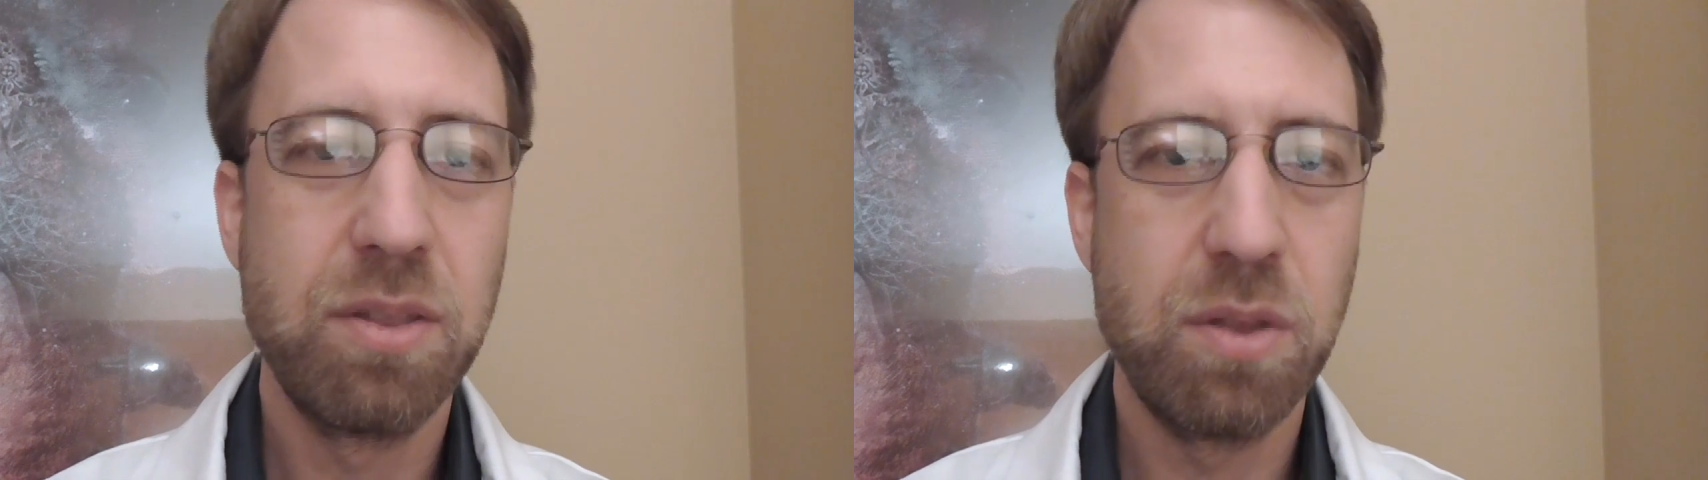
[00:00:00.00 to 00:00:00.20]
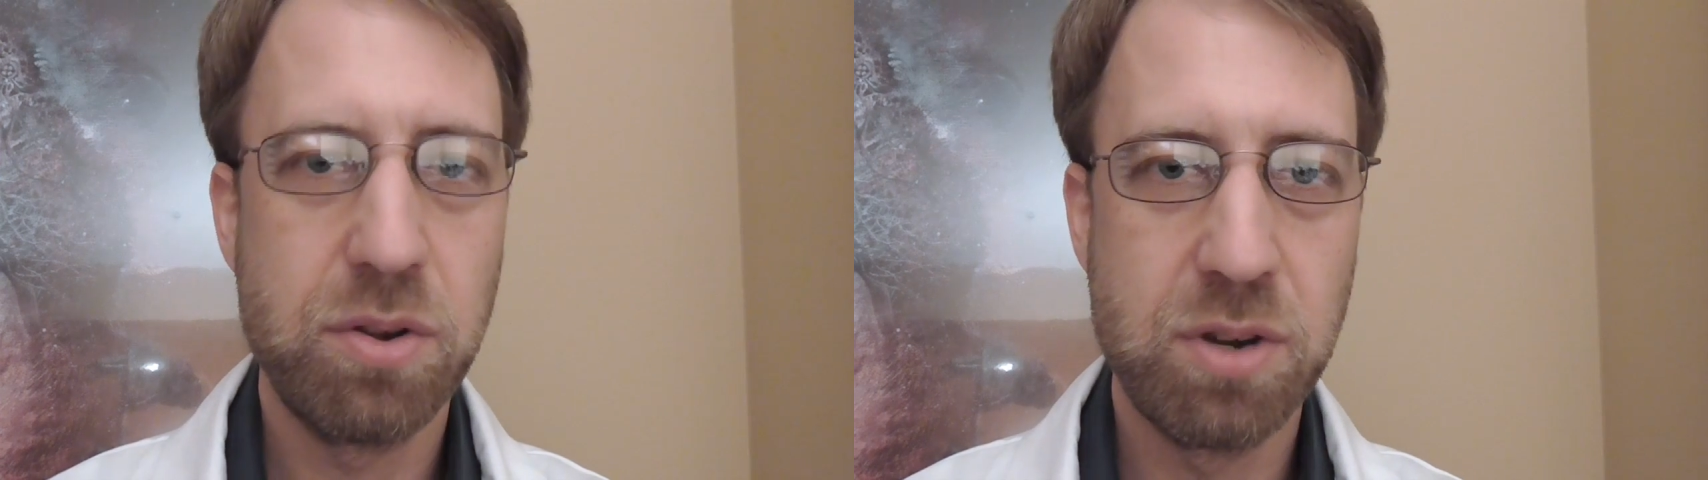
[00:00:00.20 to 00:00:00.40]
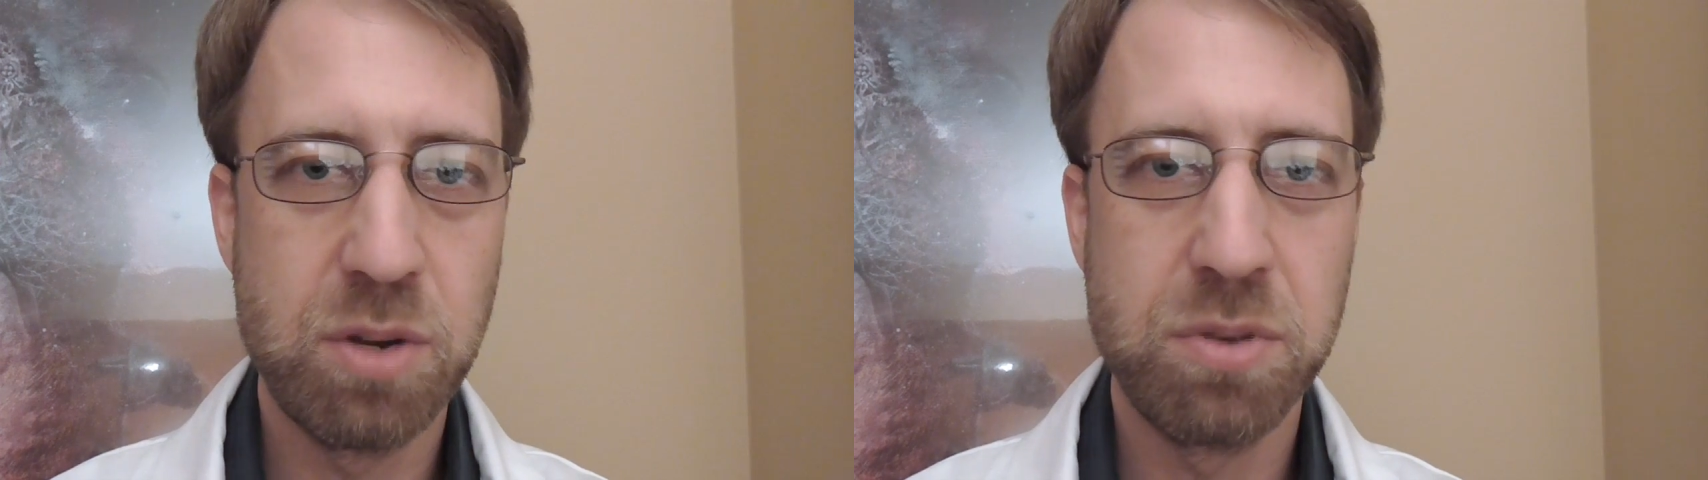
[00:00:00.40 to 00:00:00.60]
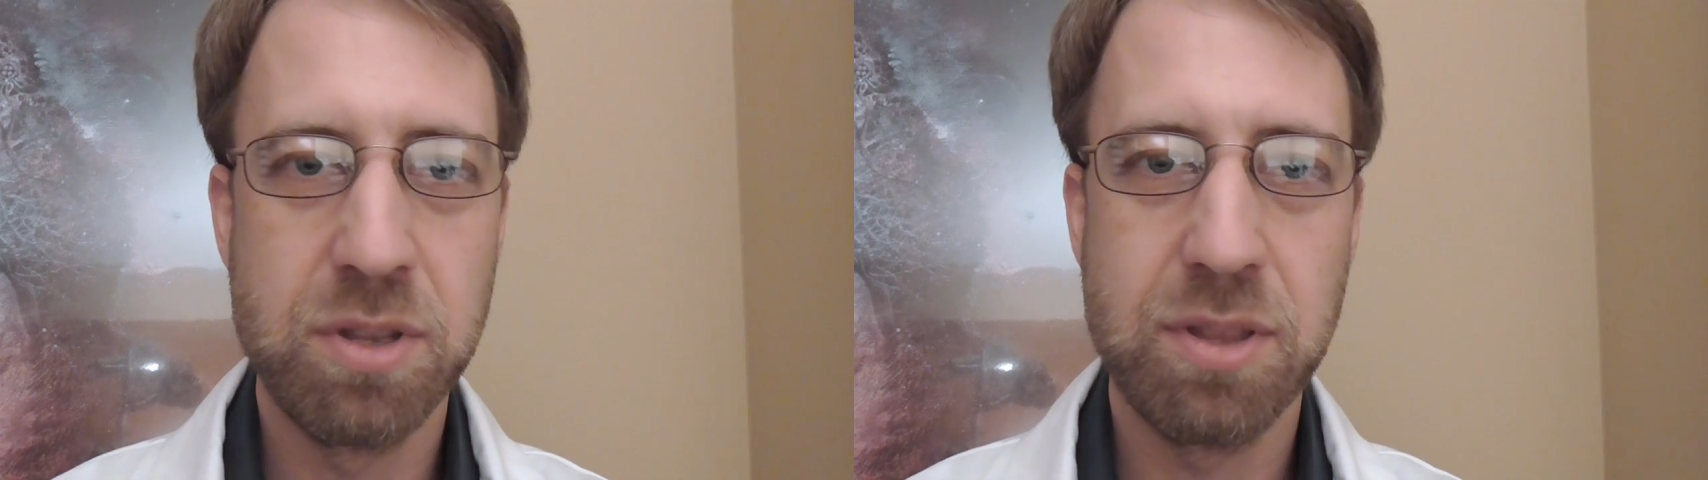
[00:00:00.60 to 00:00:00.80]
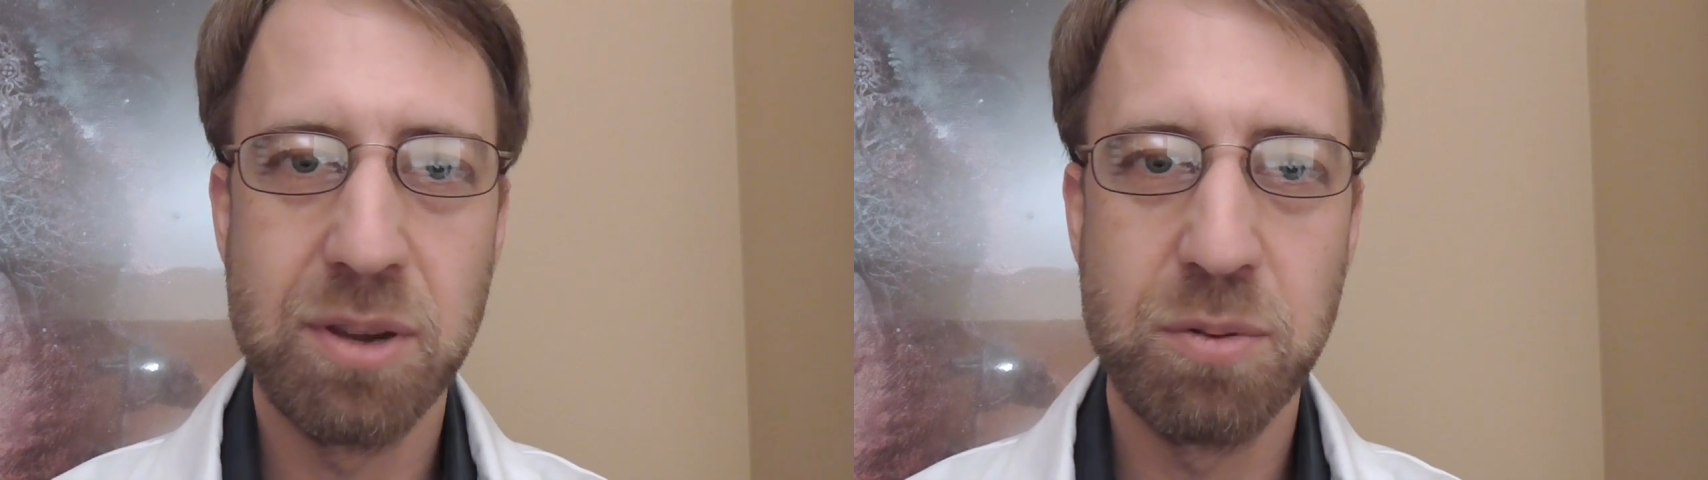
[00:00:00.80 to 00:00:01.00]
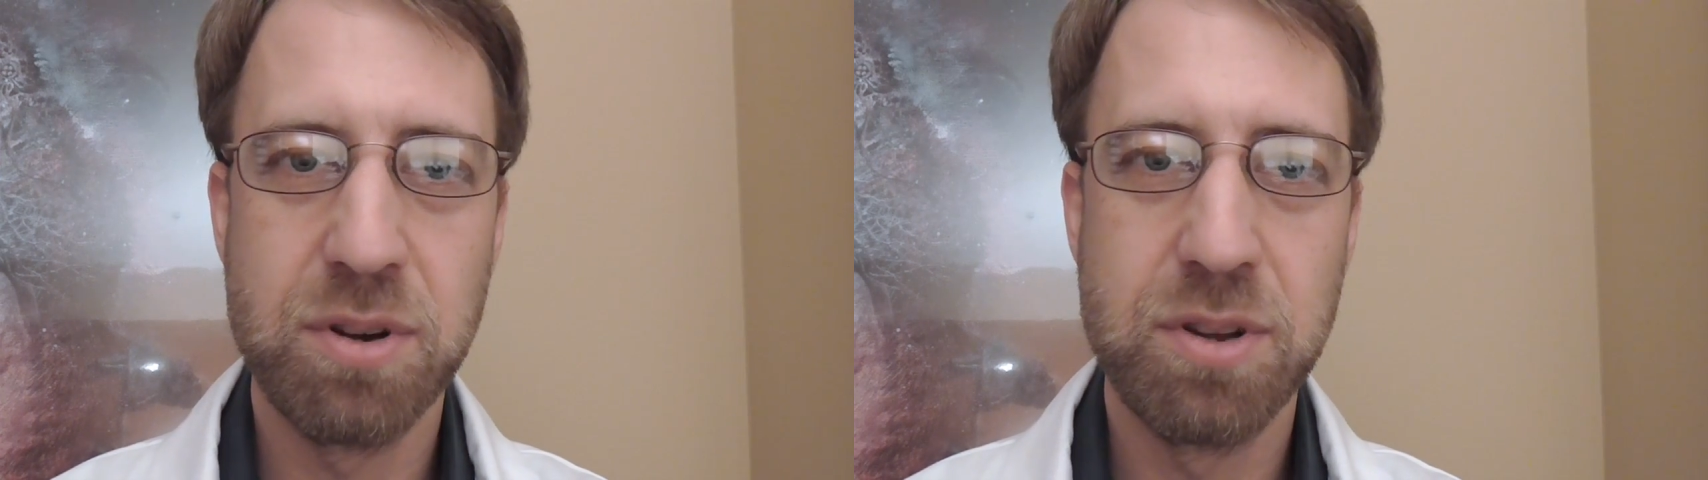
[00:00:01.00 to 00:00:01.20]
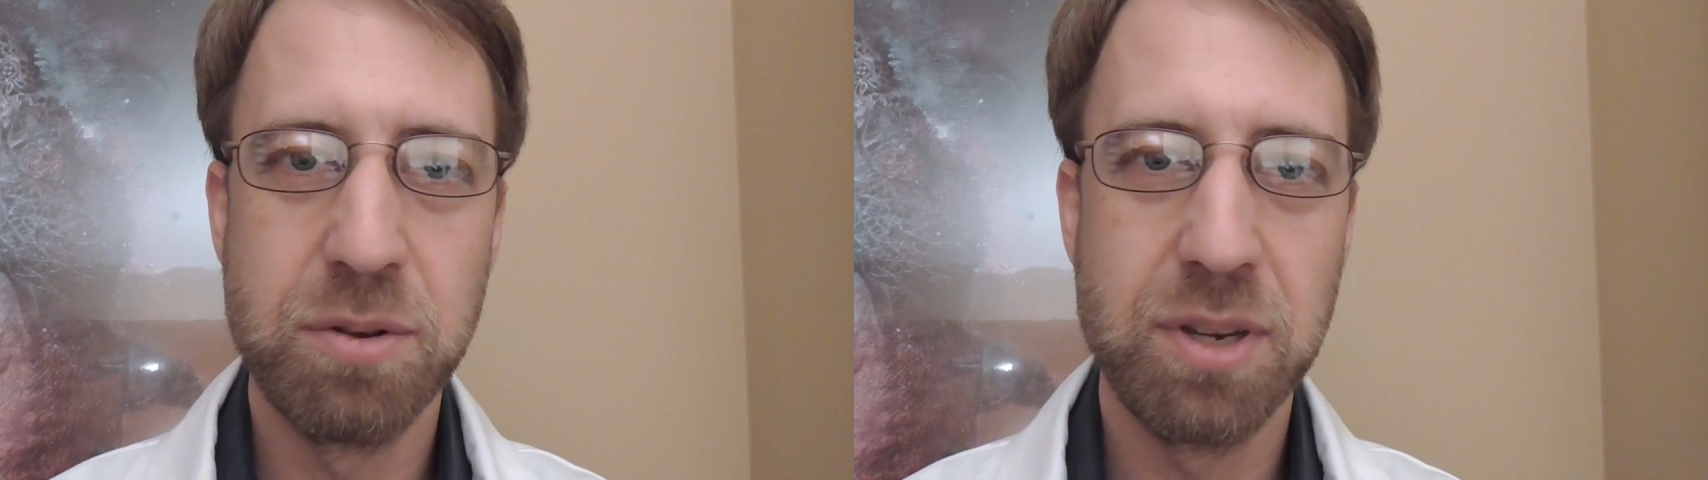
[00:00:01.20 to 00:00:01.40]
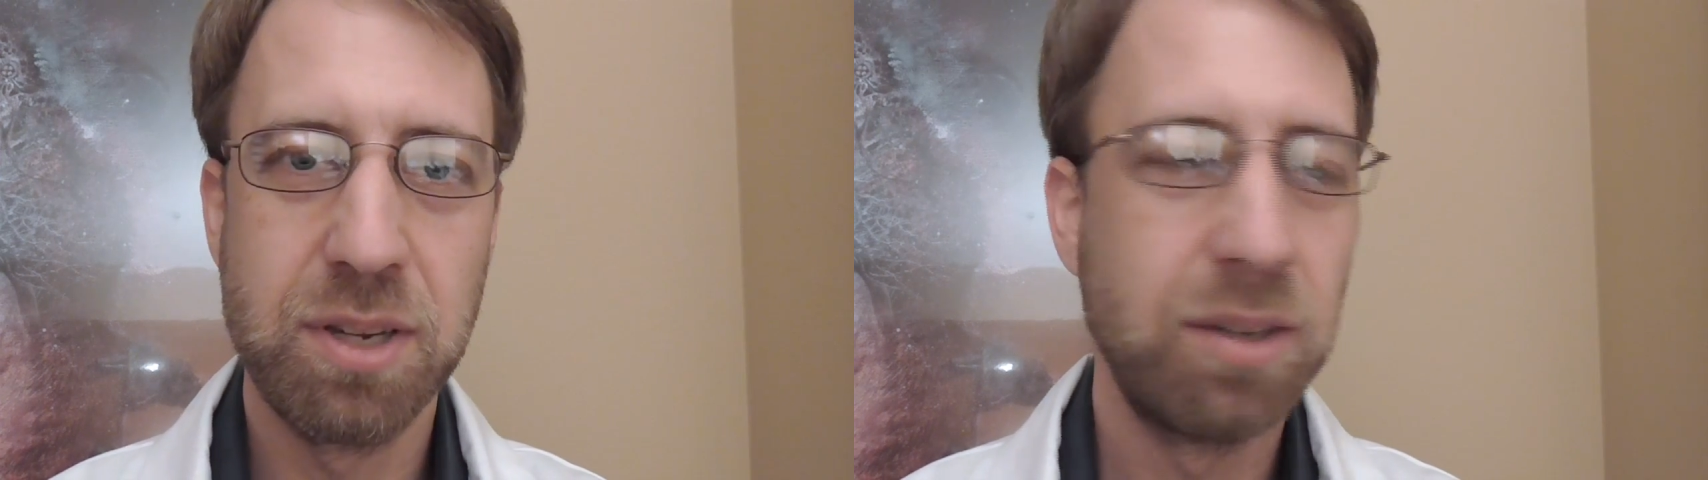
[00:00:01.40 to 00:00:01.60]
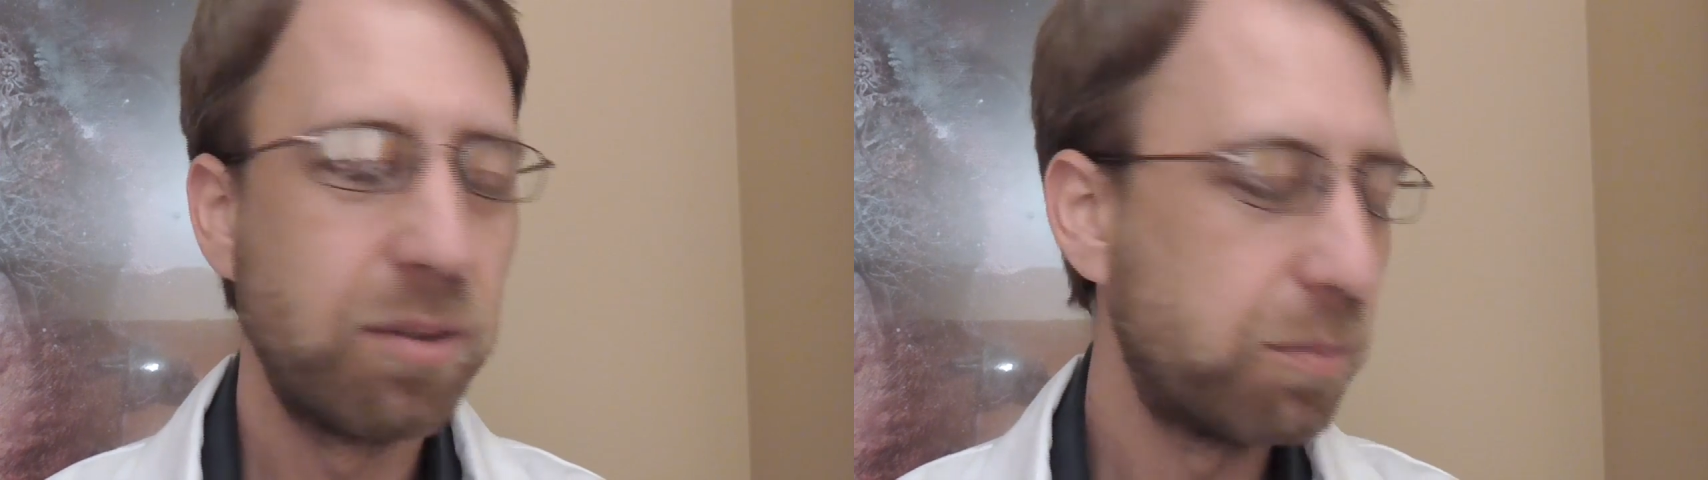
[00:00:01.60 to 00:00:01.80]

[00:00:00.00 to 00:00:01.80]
the treatment that we're doing.